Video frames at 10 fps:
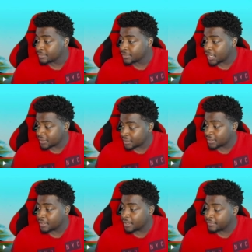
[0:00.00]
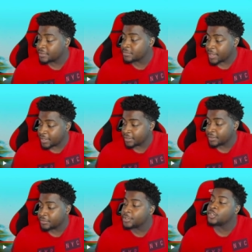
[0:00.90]
Toxic love is better
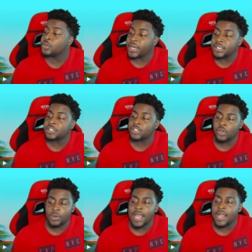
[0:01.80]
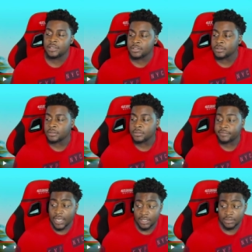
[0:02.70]
when you know that shit don't last.
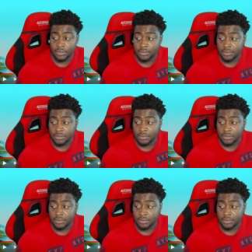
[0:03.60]
Facts?